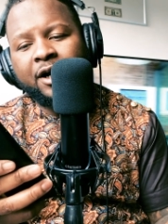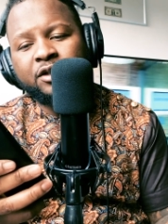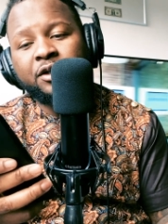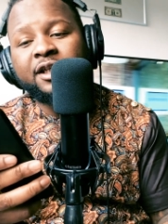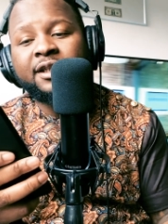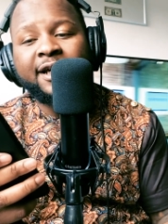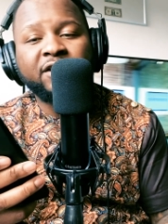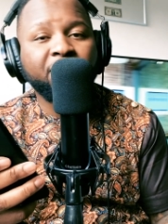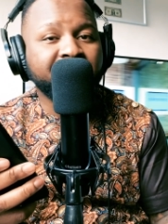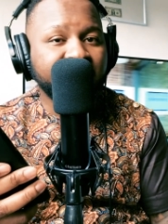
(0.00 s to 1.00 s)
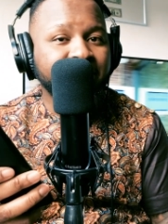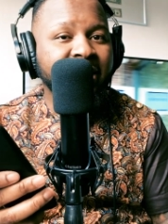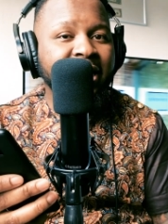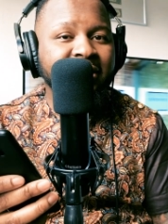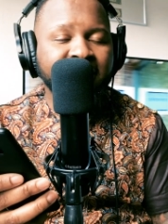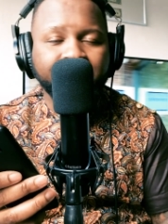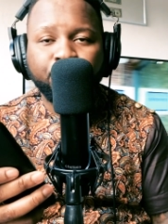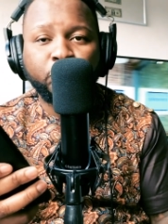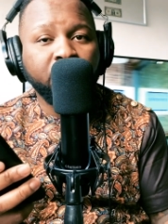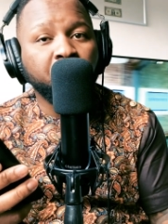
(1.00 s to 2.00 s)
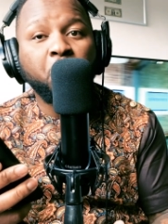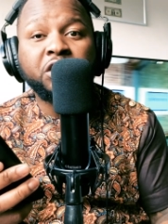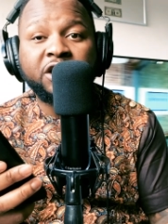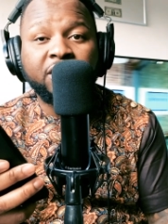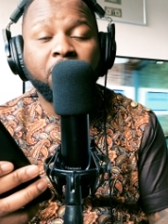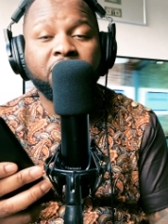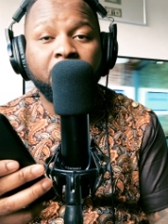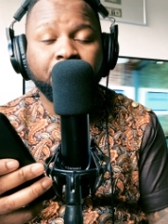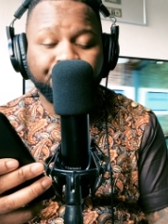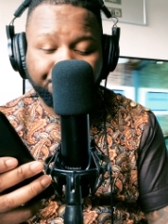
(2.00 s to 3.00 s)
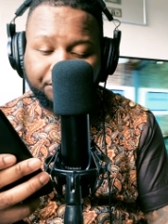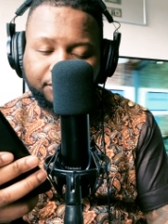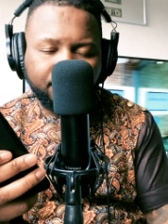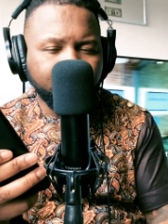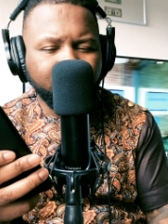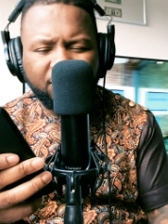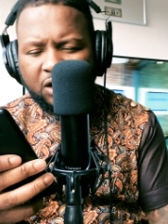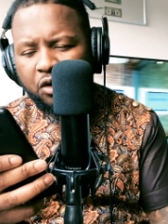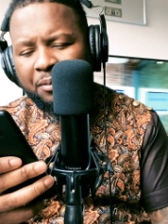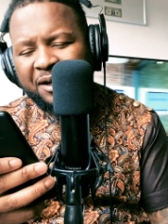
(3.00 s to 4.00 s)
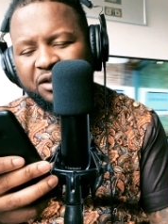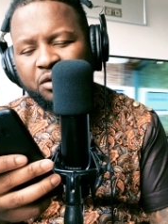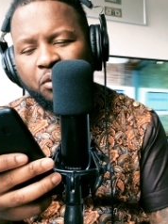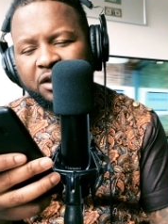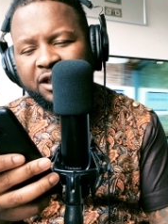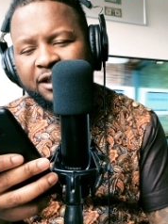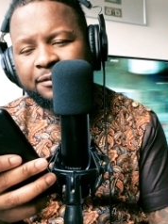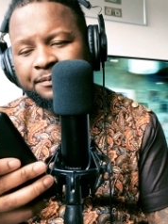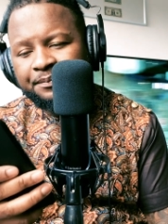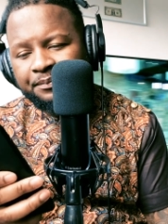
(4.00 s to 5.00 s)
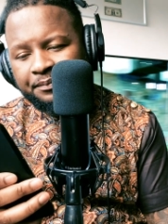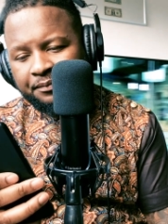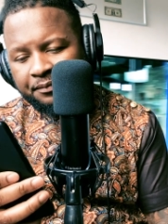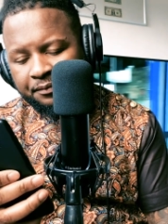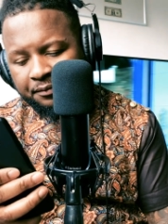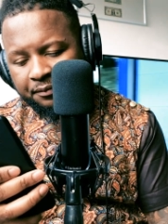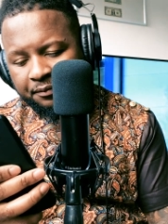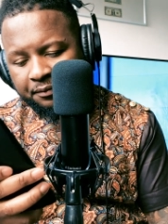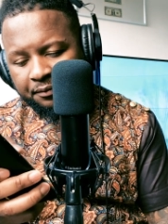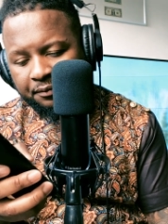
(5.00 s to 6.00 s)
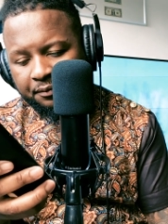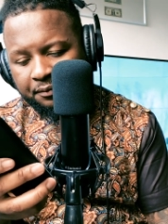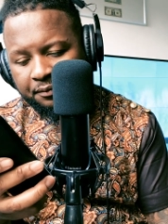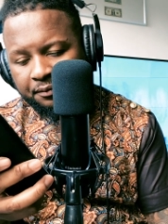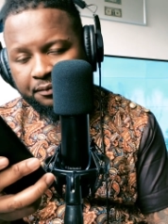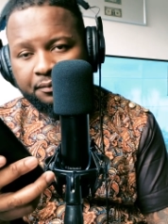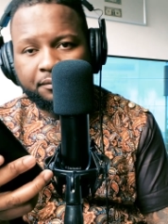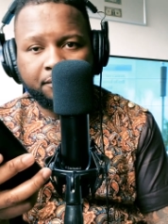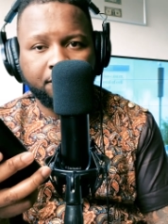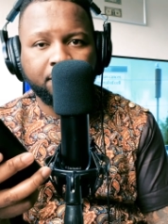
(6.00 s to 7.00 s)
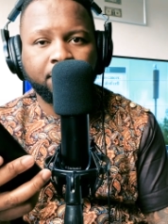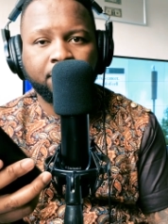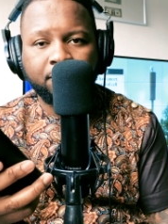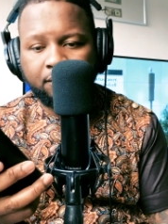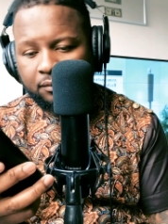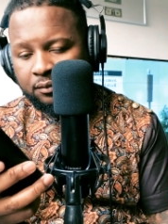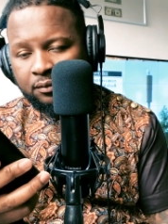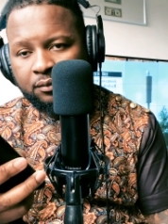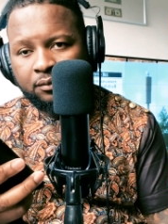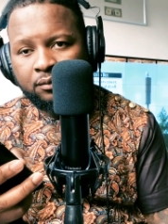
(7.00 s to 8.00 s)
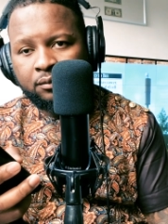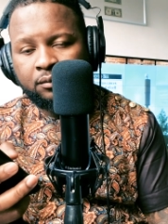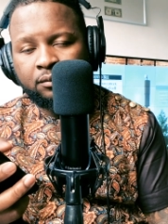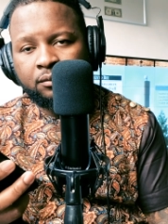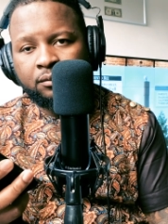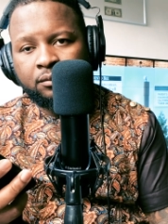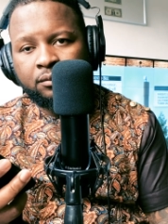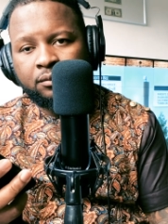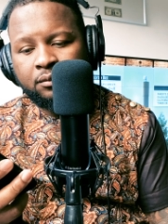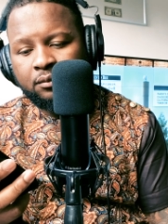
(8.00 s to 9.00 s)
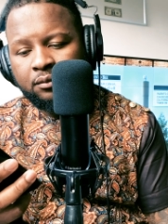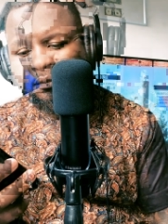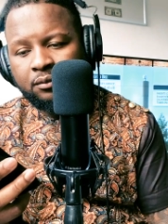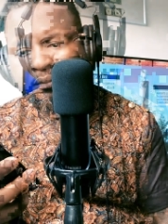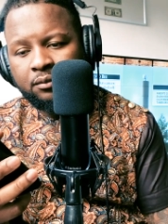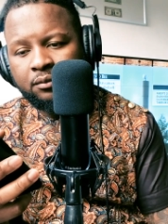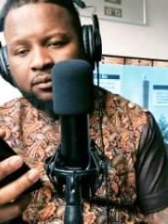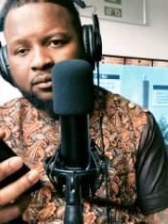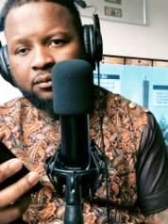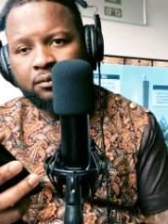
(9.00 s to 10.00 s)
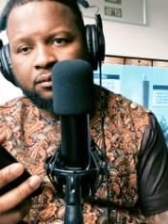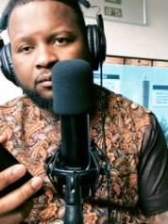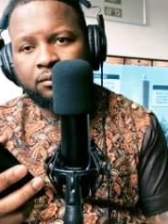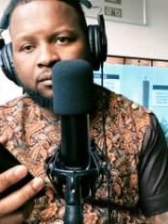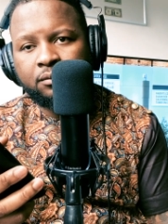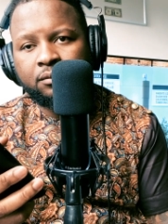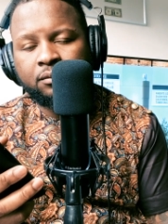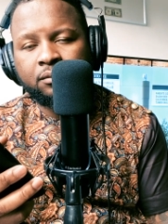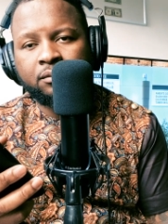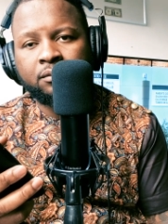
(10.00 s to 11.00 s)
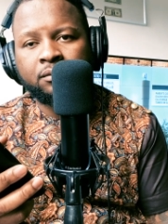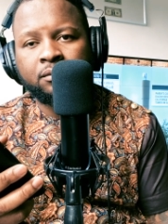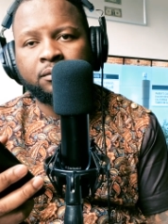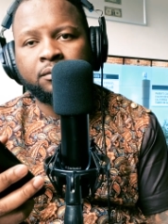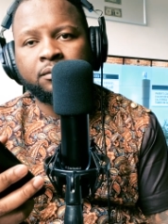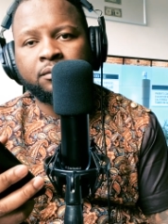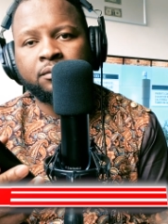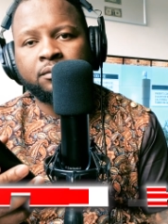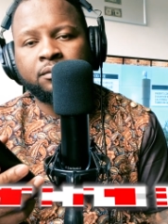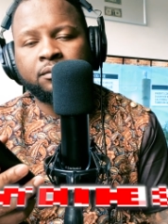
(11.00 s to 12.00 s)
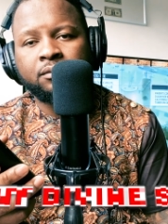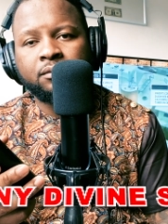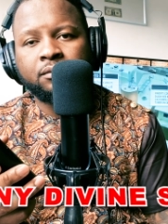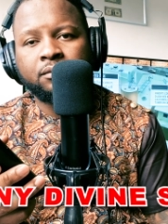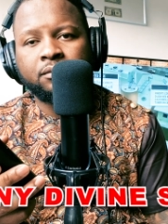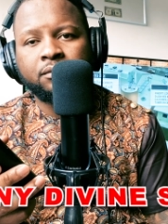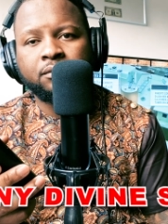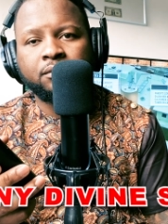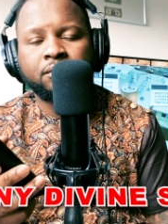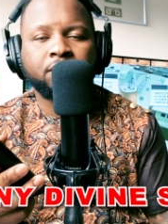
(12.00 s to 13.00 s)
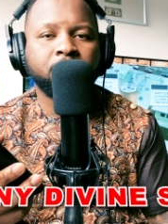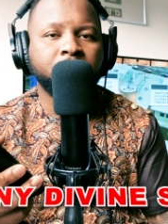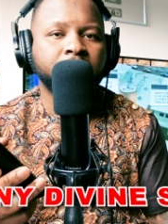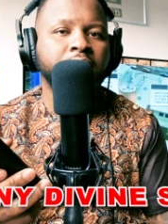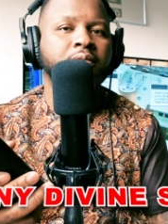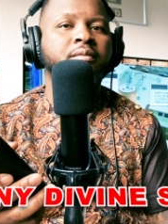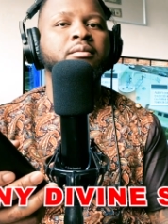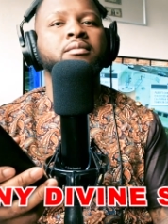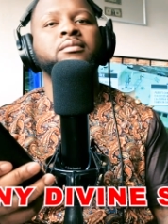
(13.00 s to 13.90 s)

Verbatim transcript: so this thing is from CBS can watch it also. I recommend you to watch it. Weston Elementary School in Ripon claimed the tower could have exposed their kids to harmful radiation. Sprint says the tower is